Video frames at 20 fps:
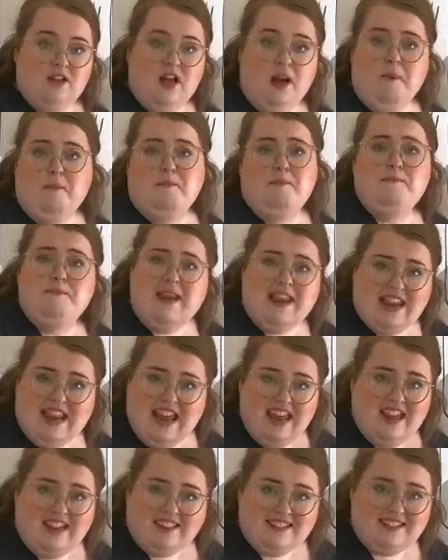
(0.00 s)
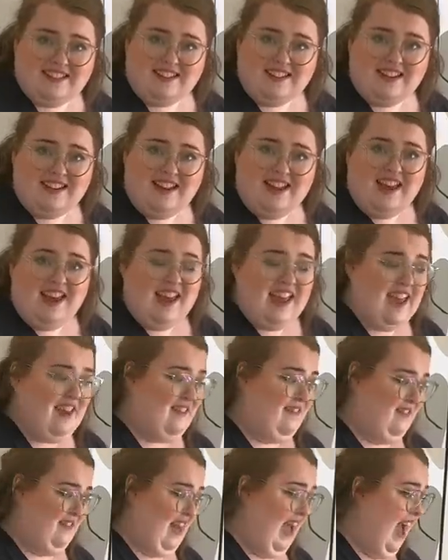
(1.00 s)
a minute,
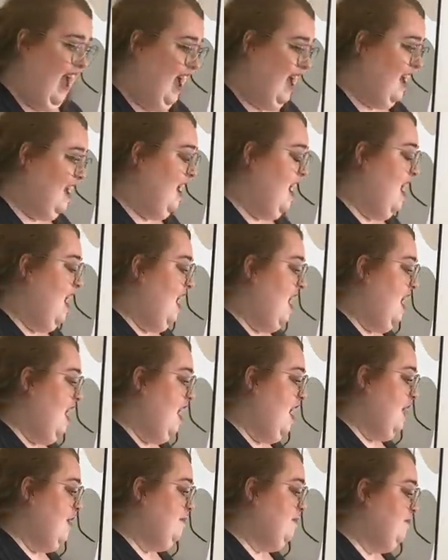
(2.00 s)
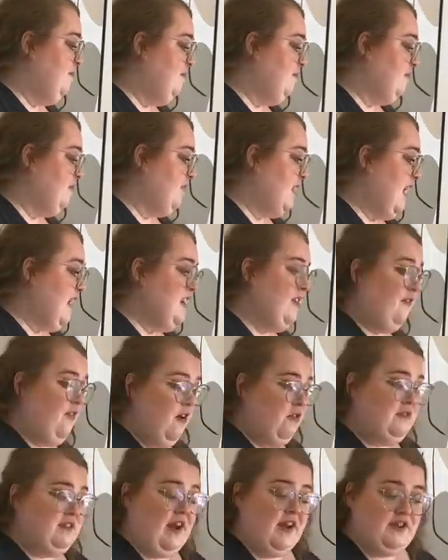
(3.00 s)
if that. And it
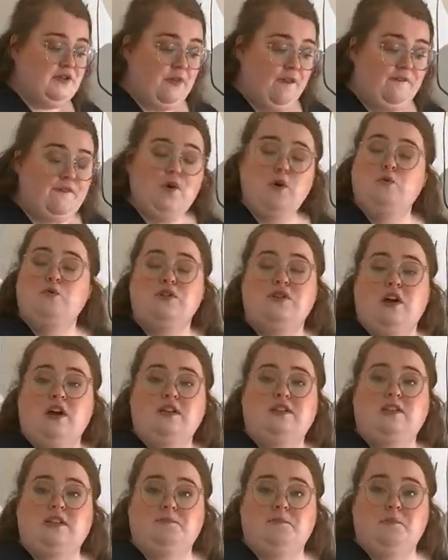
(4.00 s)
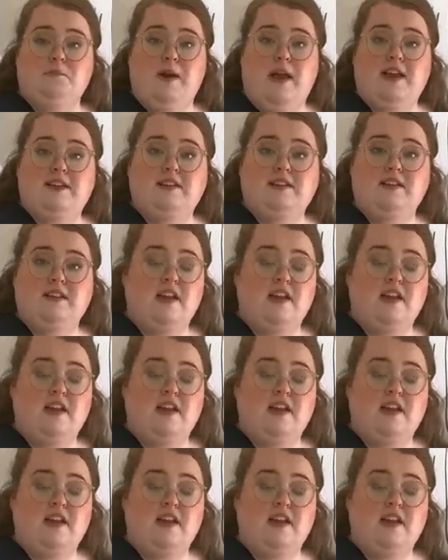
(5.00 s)
folds out into a full-size double bed.